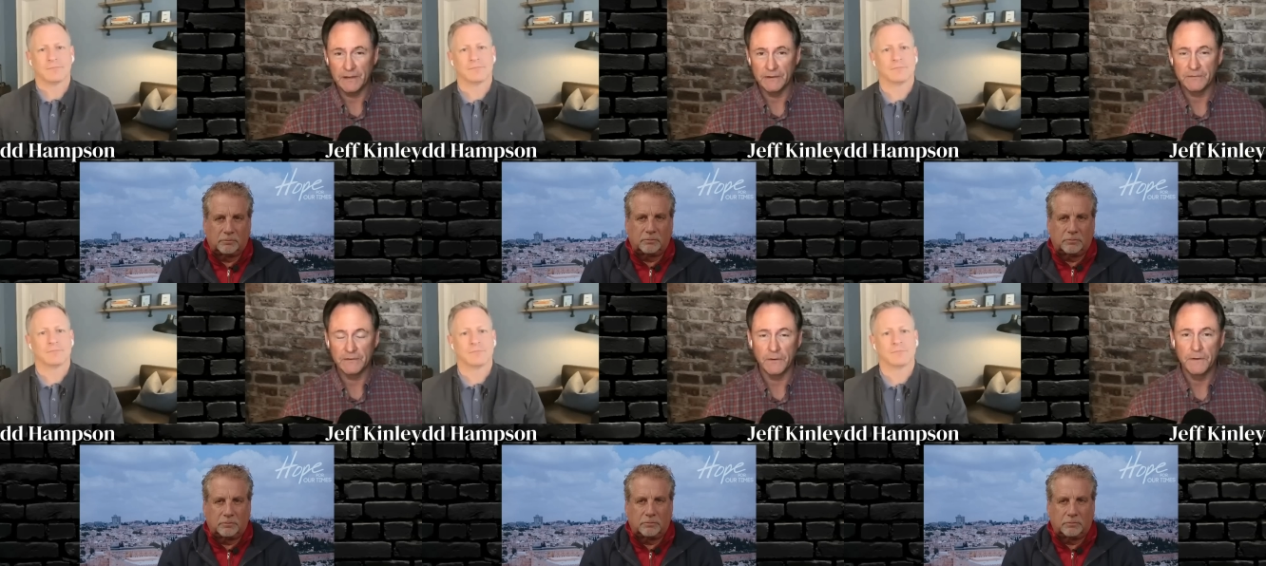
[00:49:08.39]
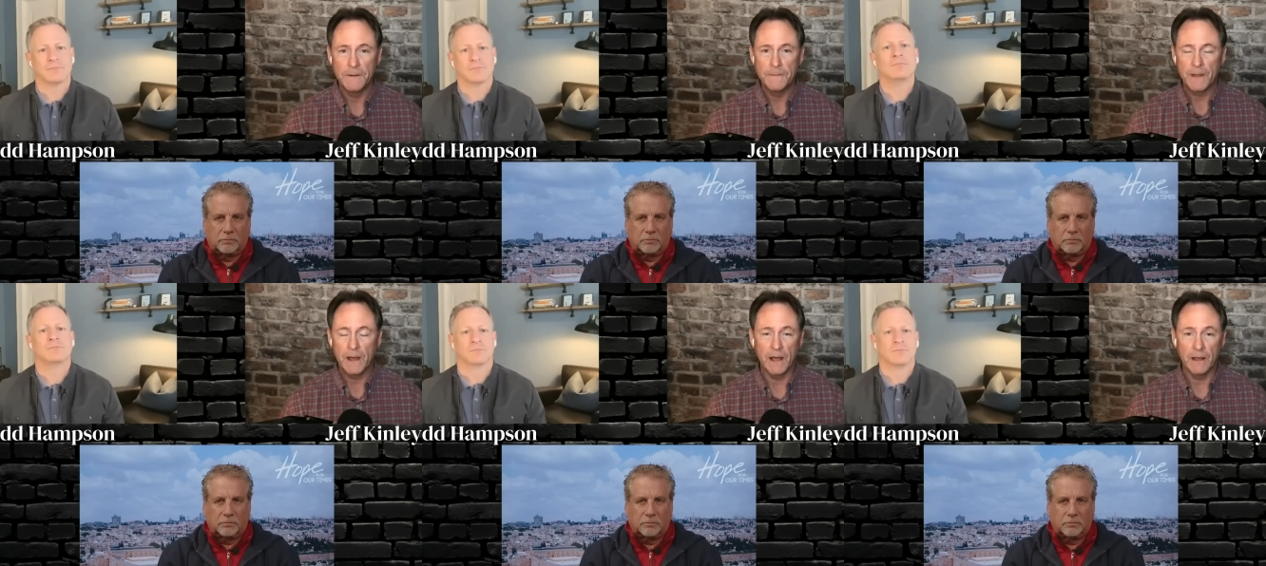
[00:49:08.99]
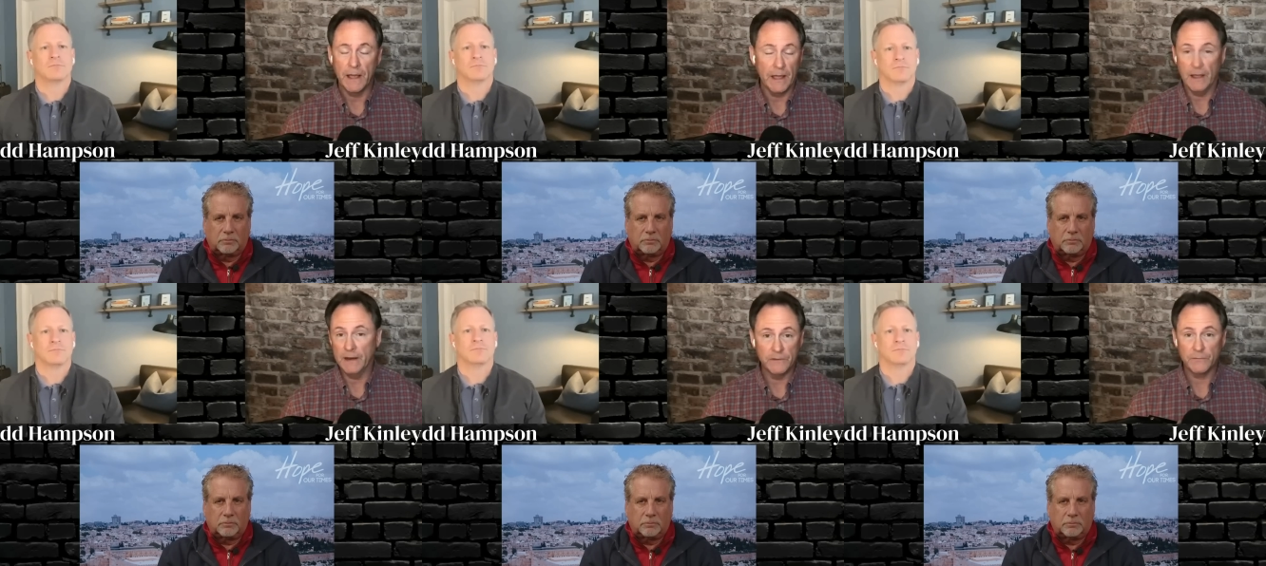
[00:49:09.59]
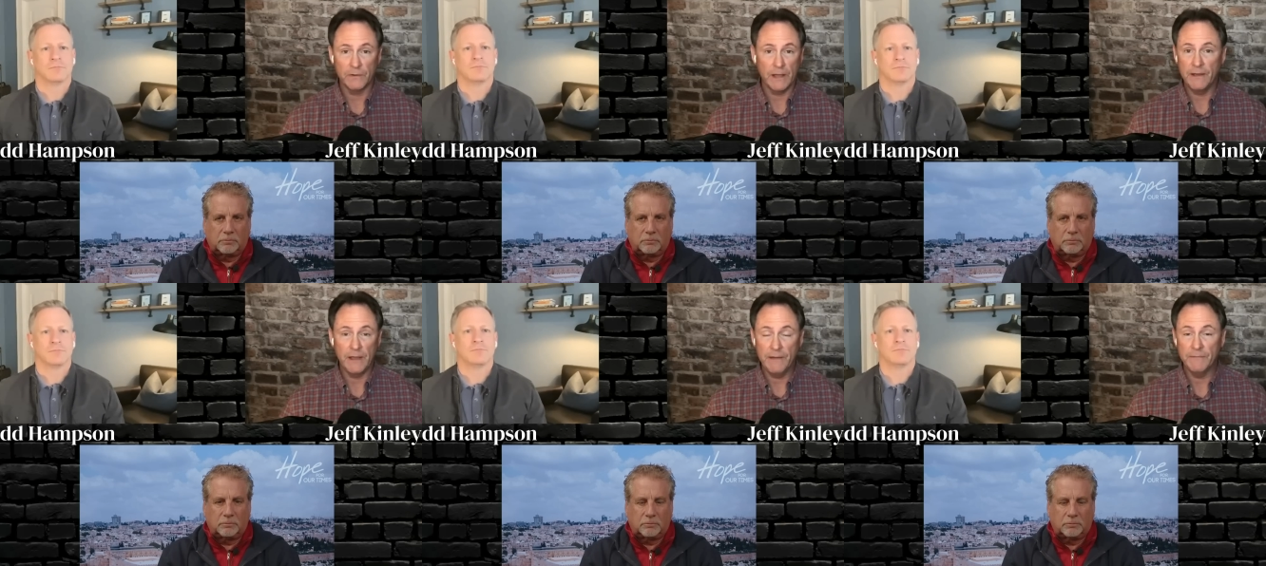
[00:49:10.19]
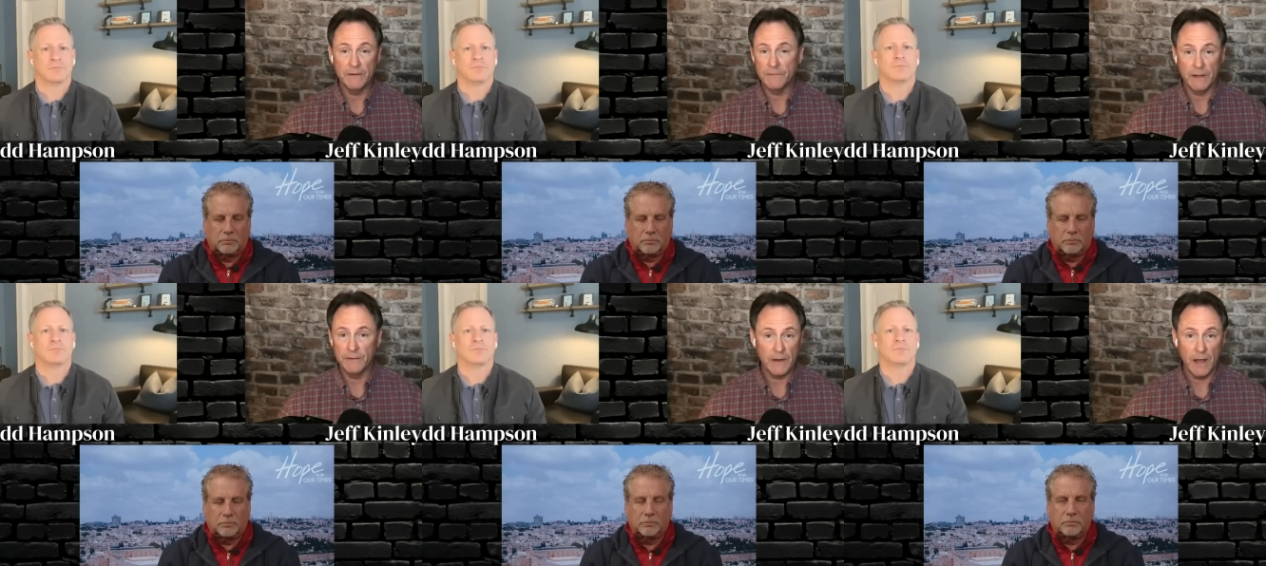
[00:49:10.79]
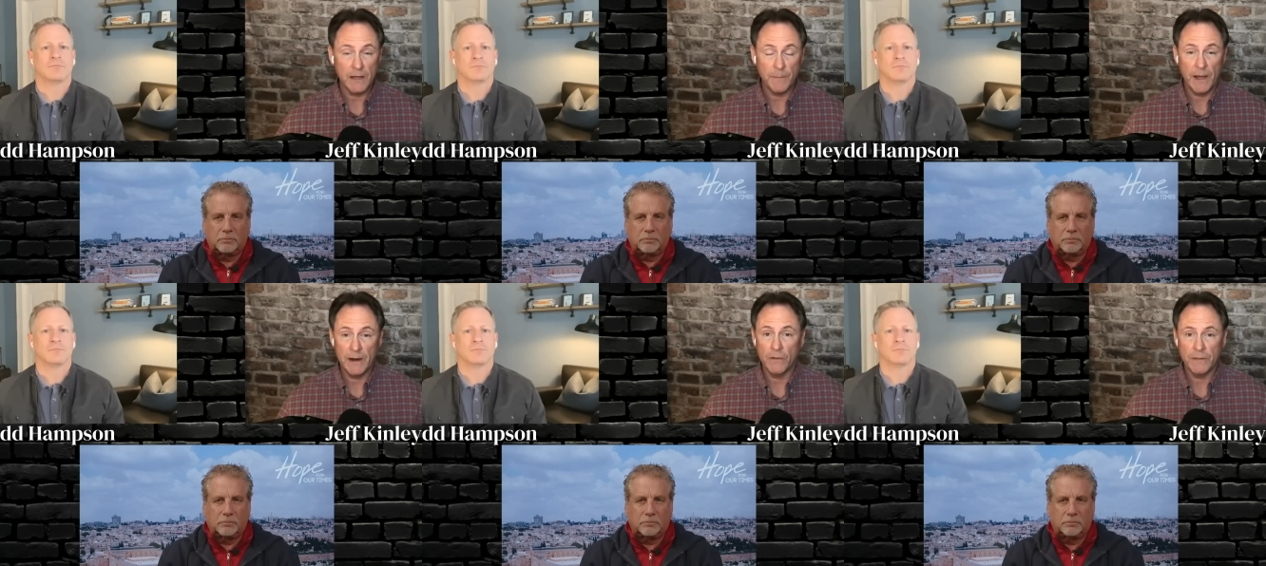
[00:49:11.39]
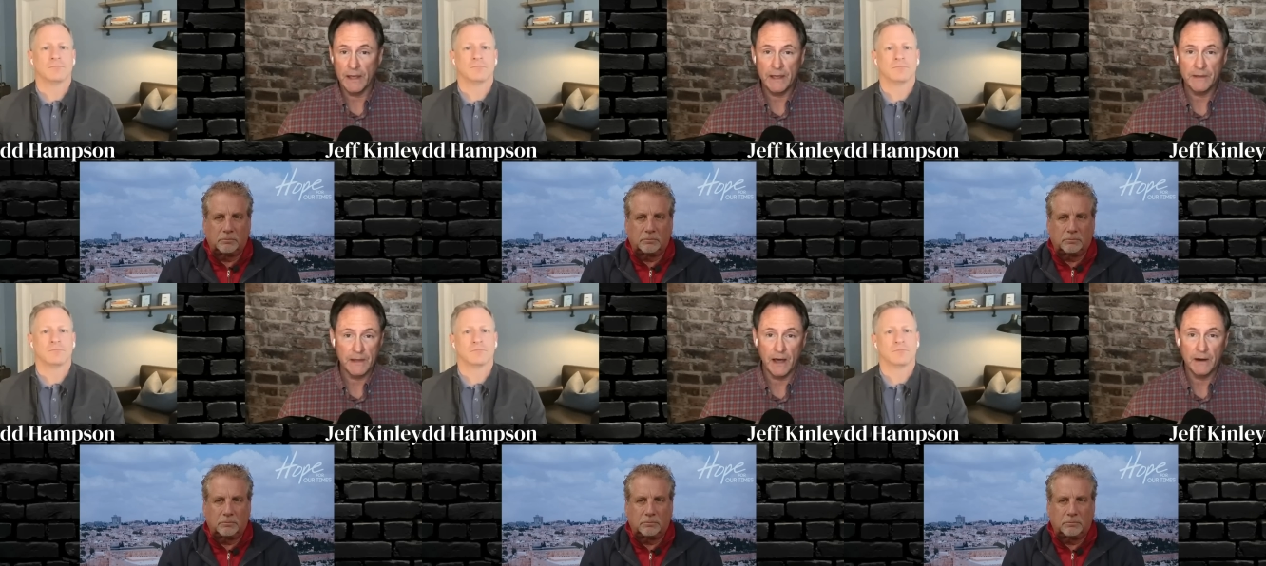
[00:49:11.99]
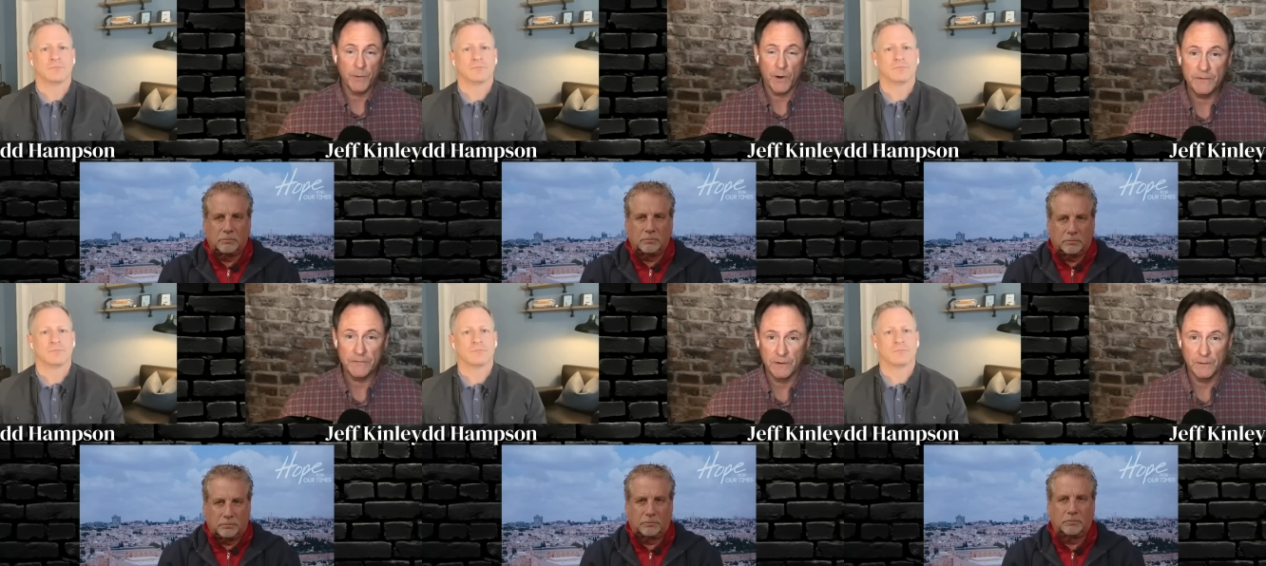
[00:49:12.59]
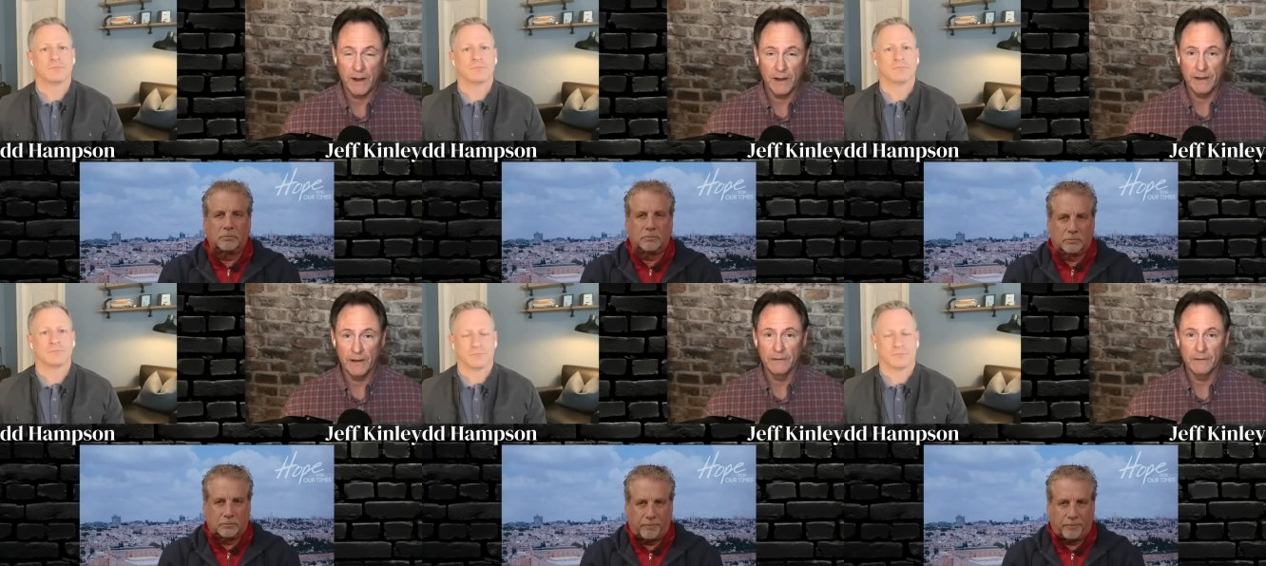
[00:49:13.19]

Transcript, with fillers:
Speaker 1: So, uh, and, and, Israel even isn't occupying all the land that God had promised to them right now.